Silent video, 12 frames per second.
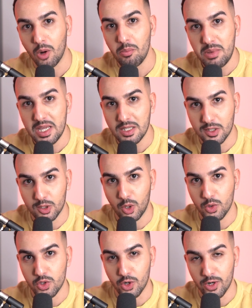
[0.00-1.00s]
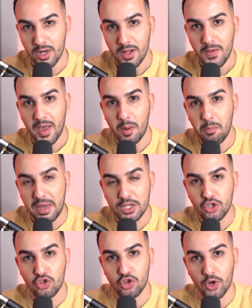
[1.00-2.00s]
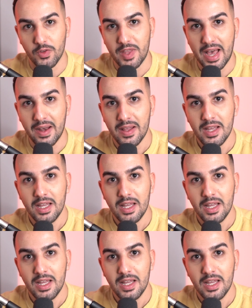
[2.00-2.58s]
on being a closer and makes sure that